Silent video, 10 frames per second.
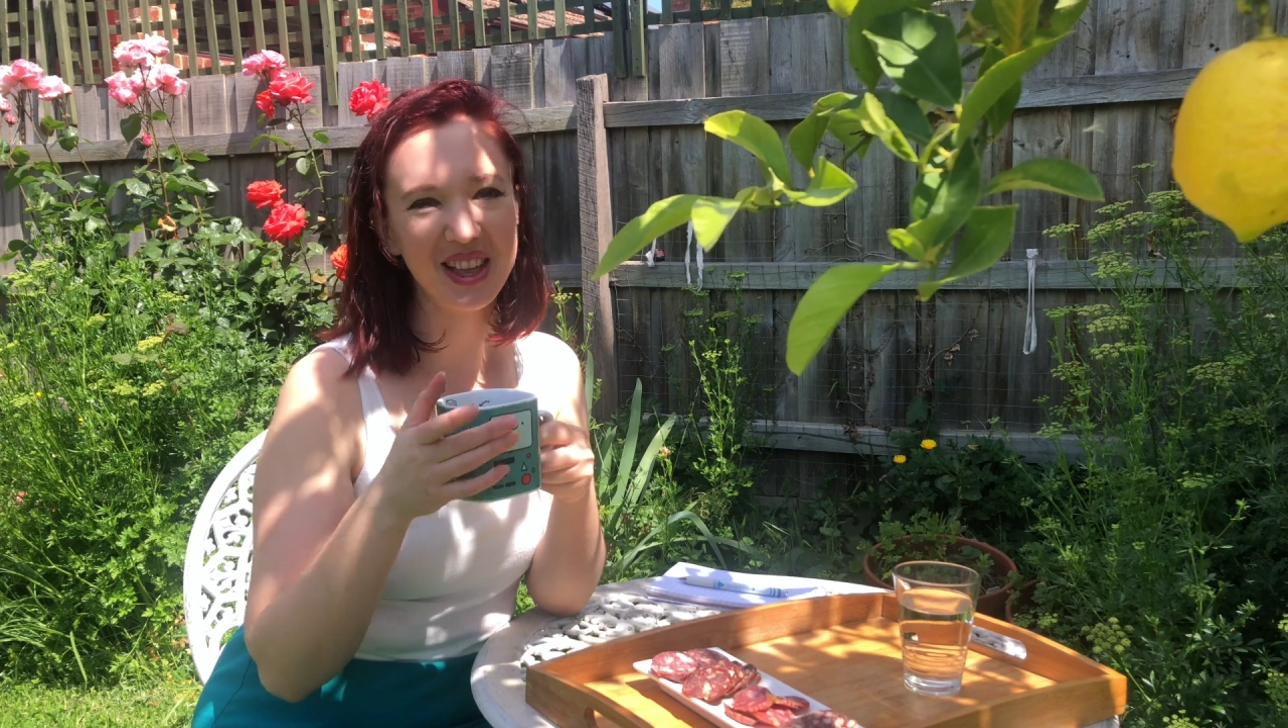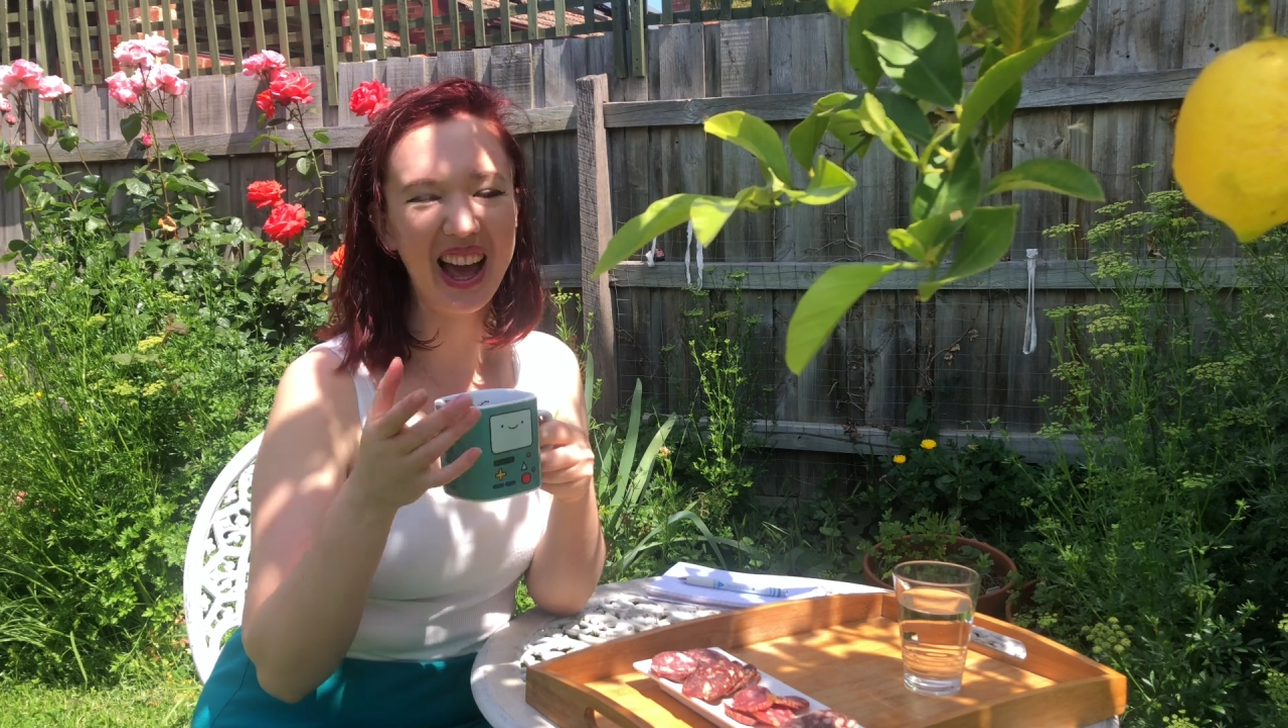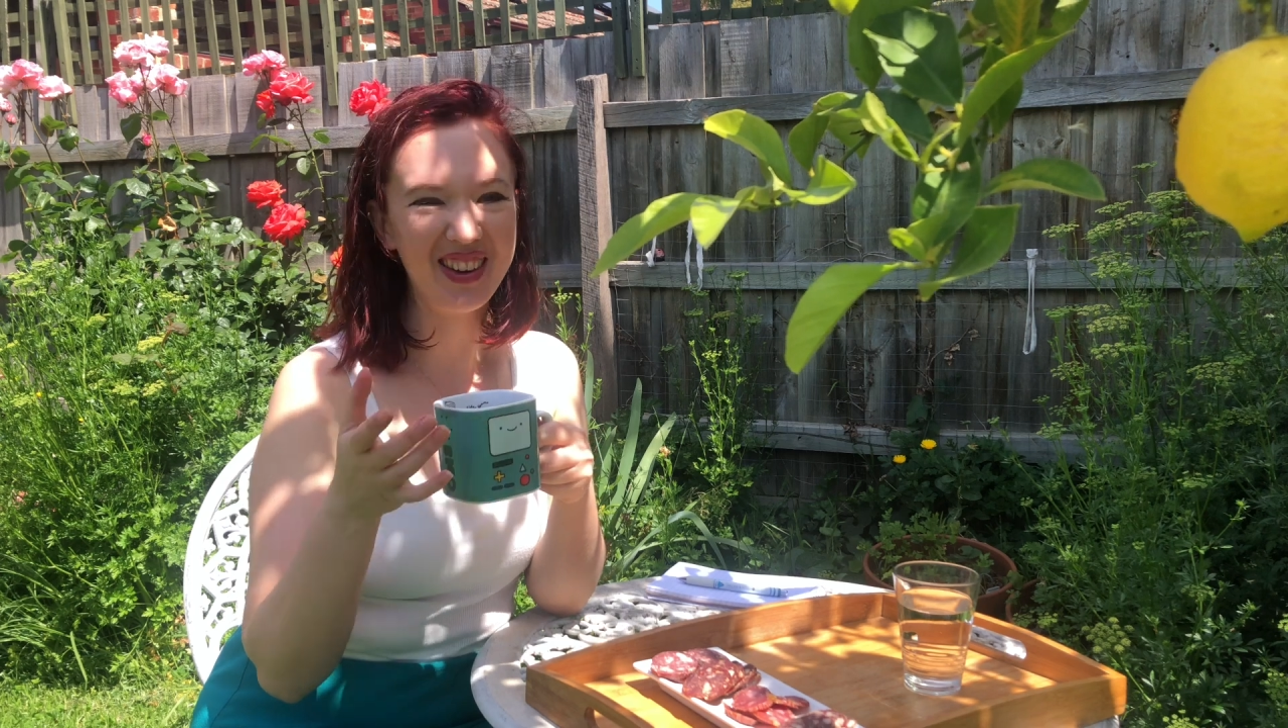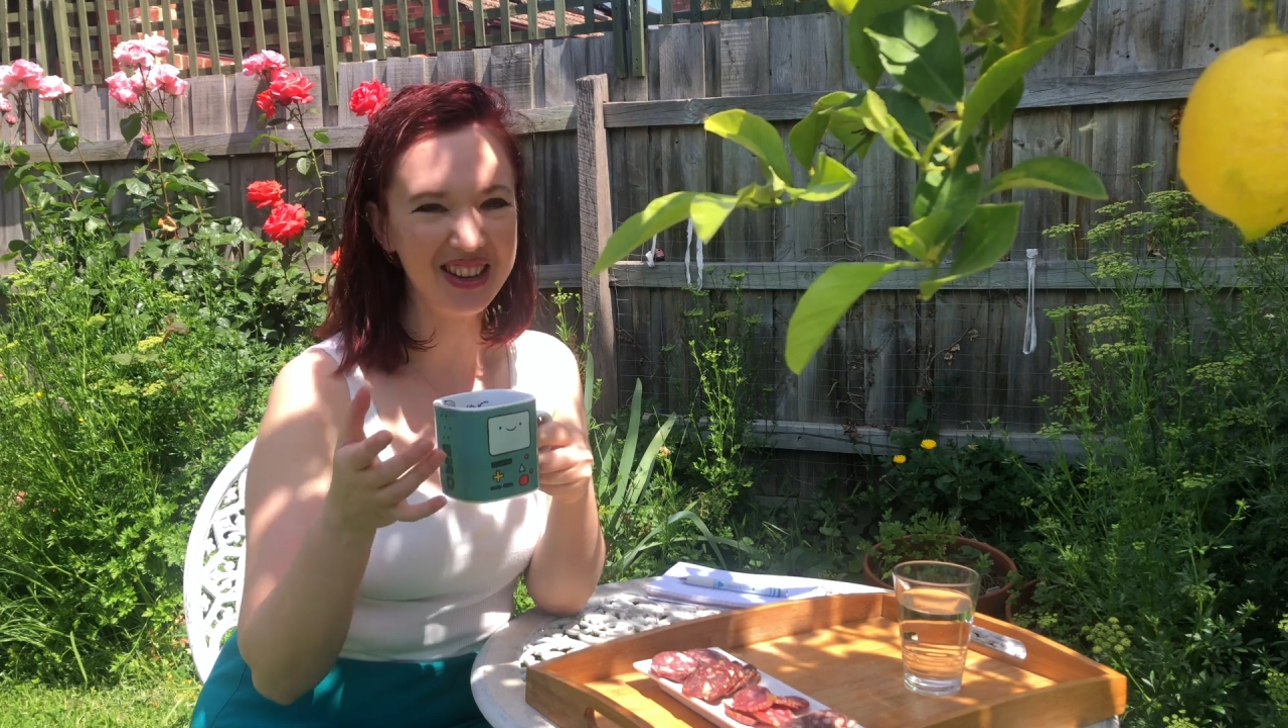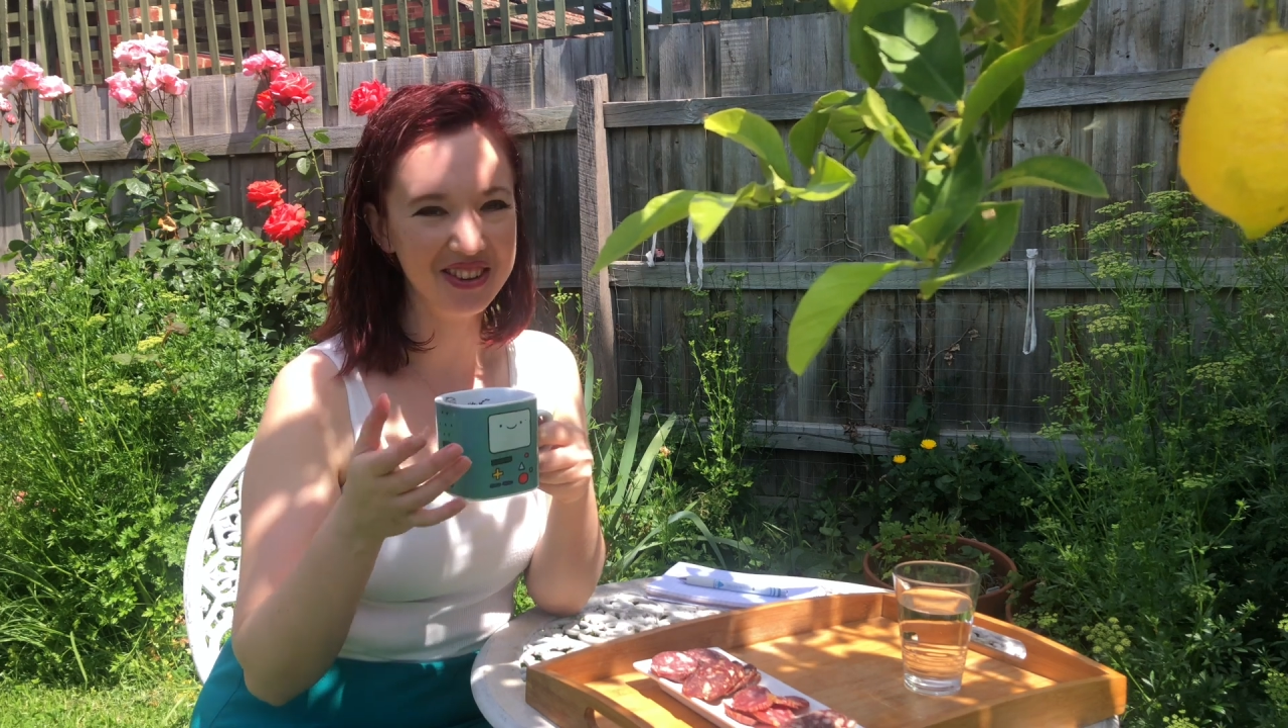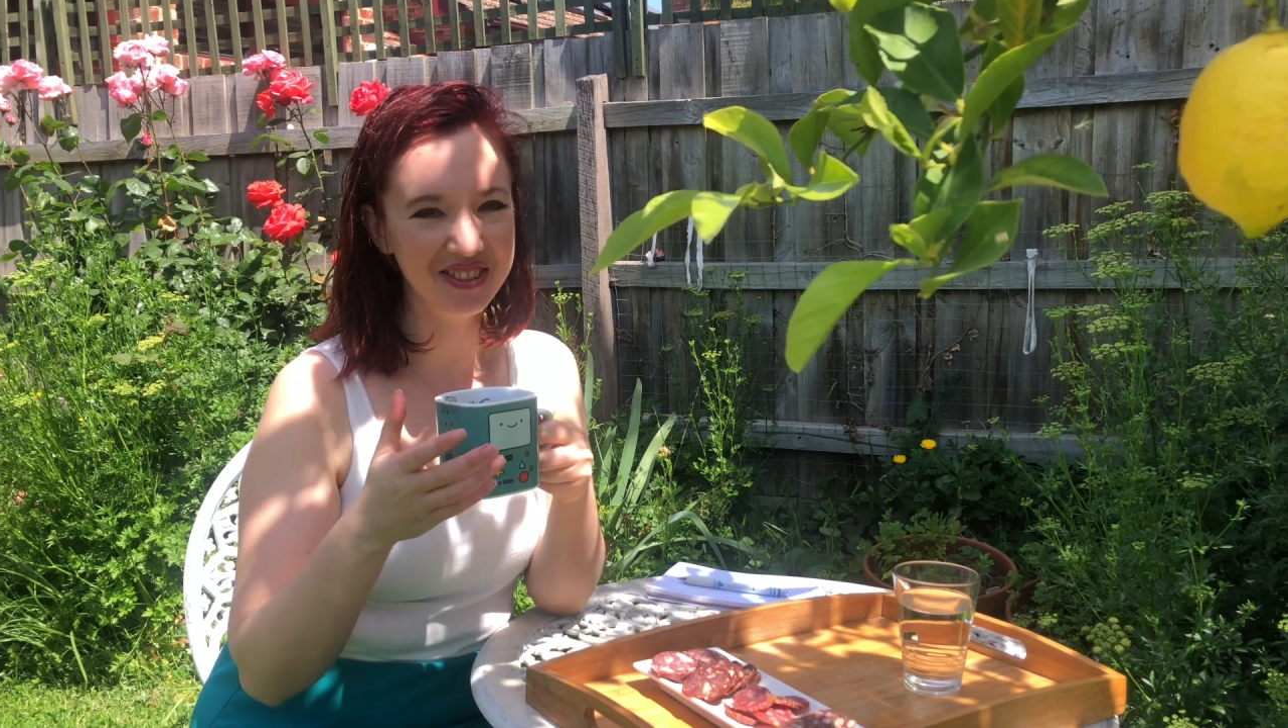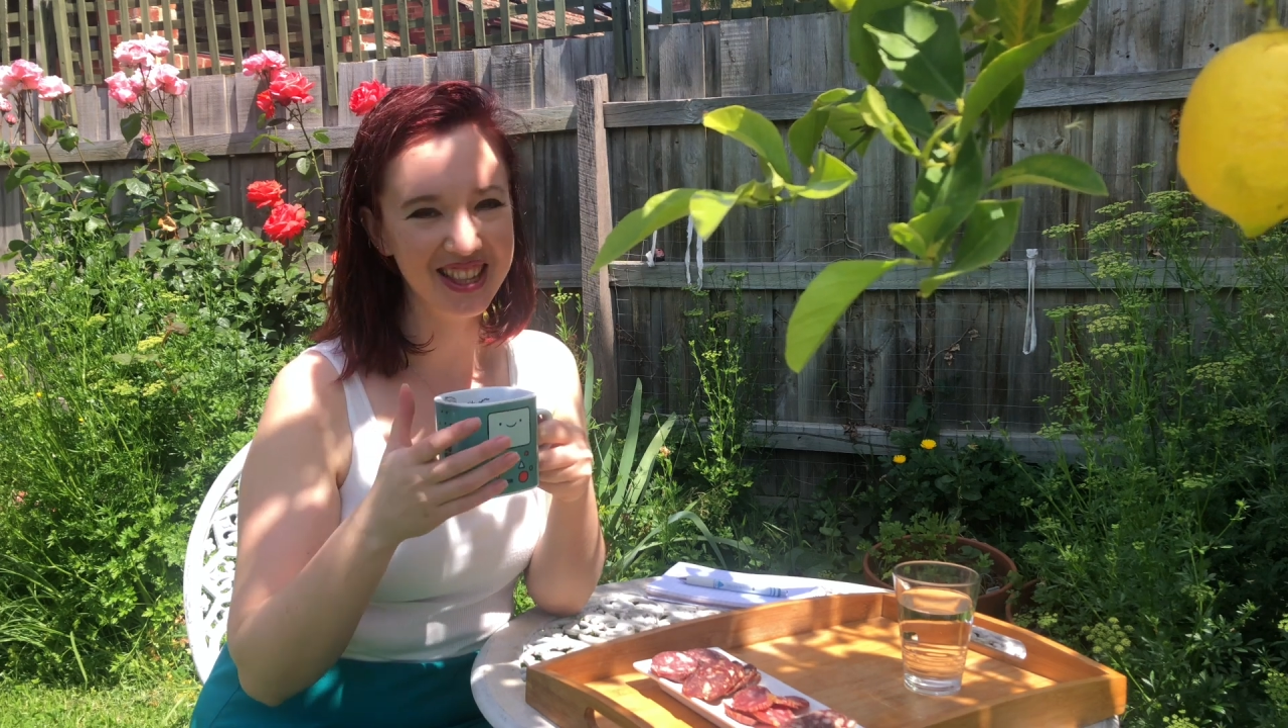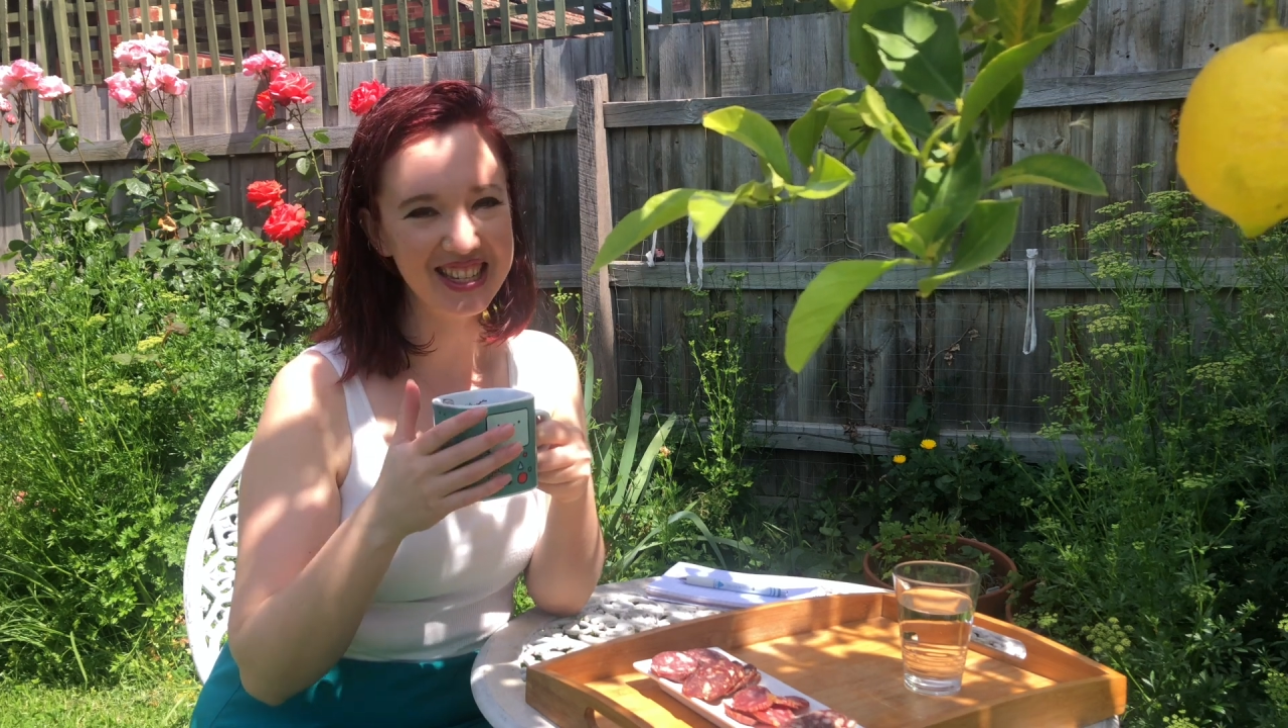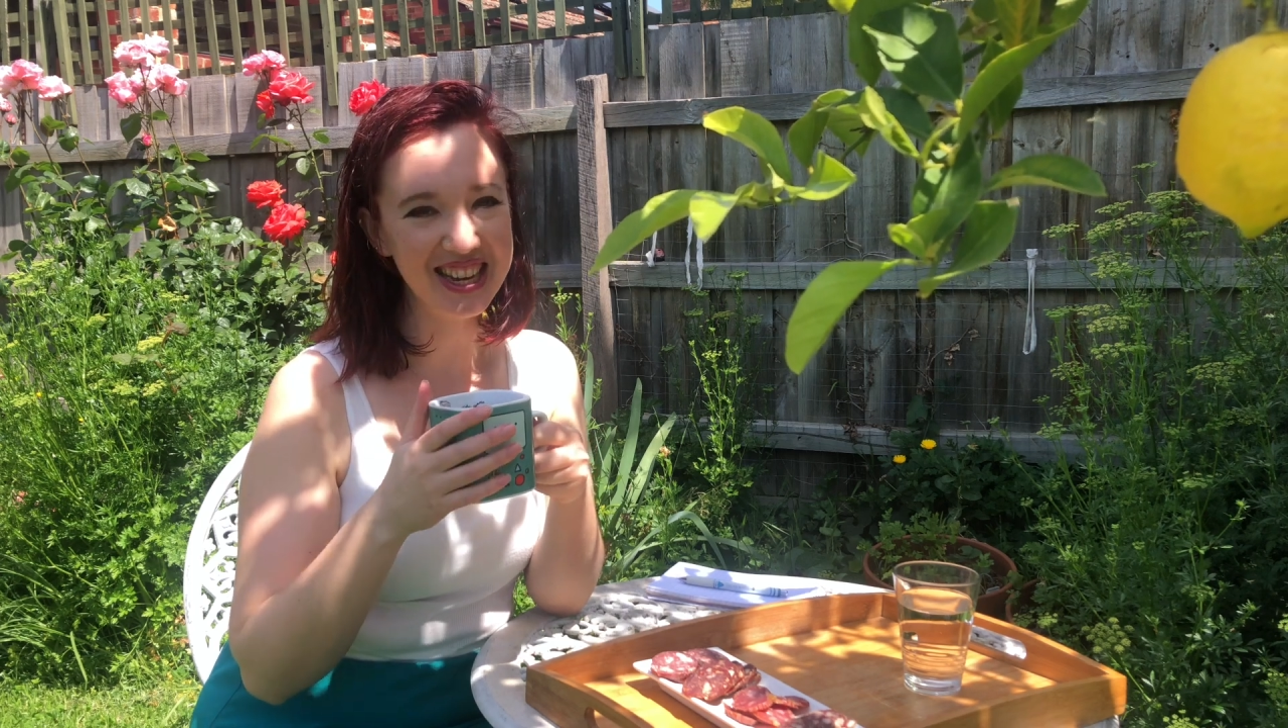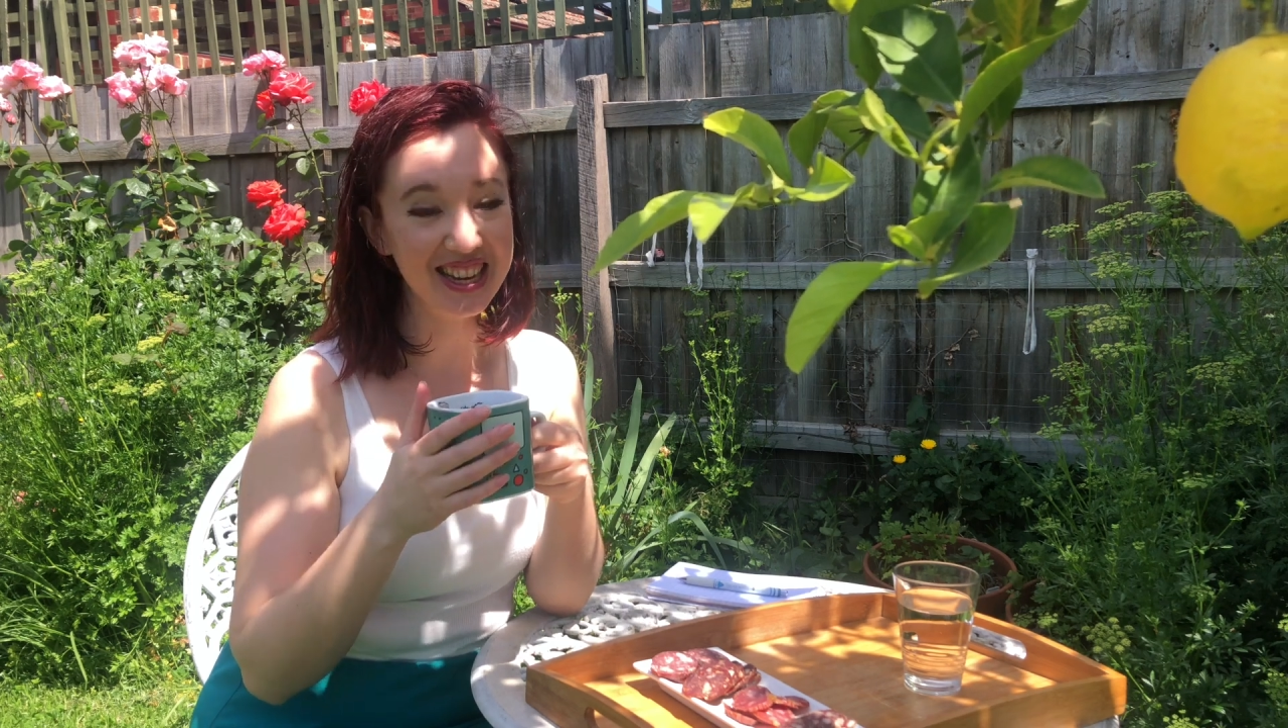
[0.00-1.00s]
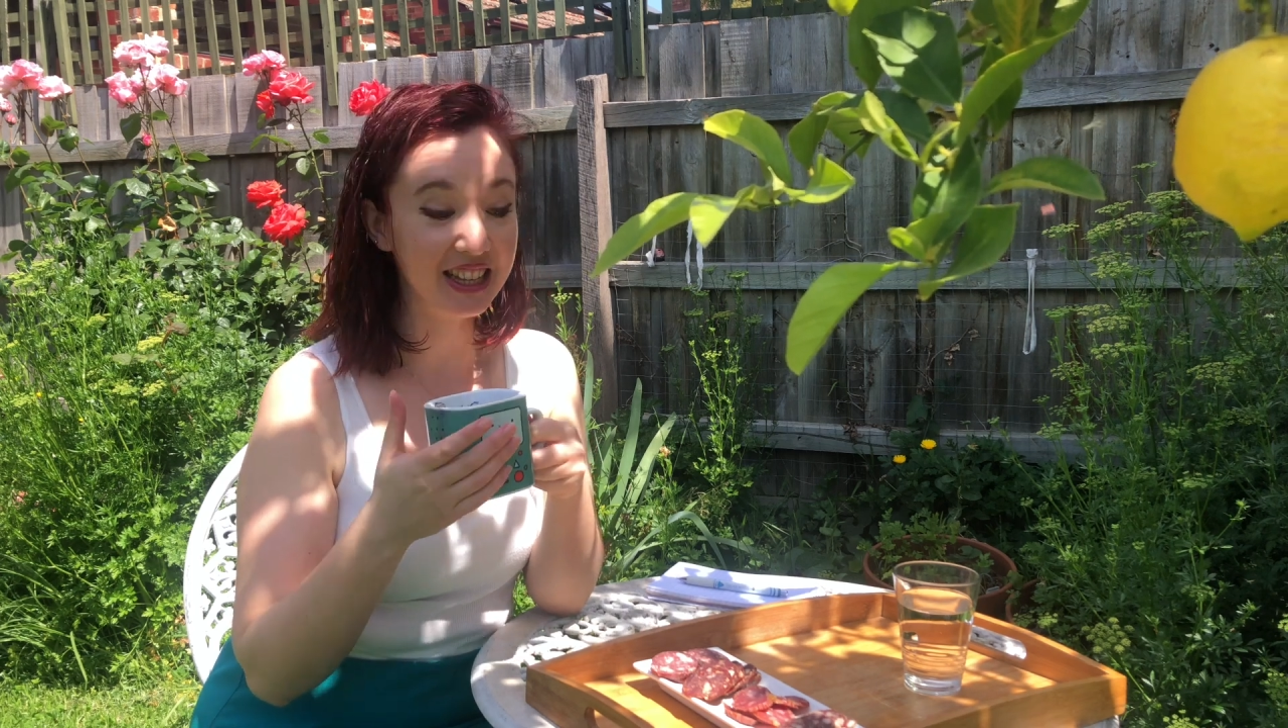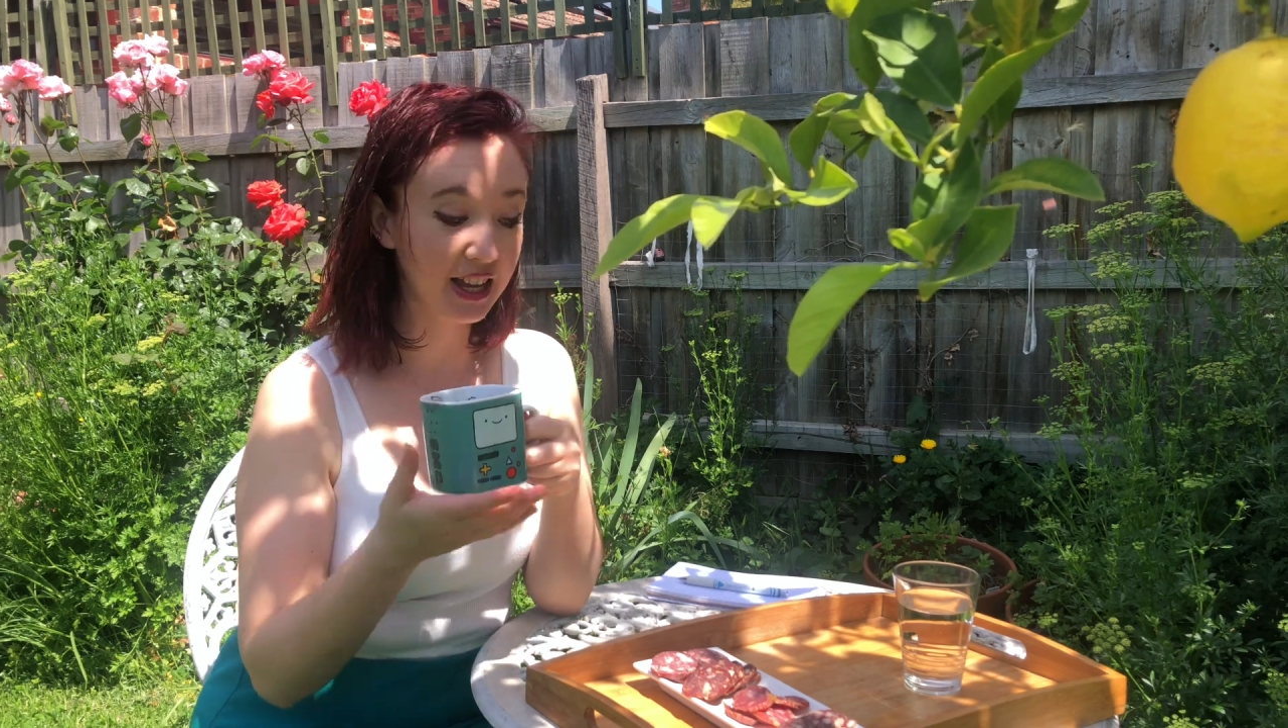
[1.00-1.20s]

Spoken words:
having with tea,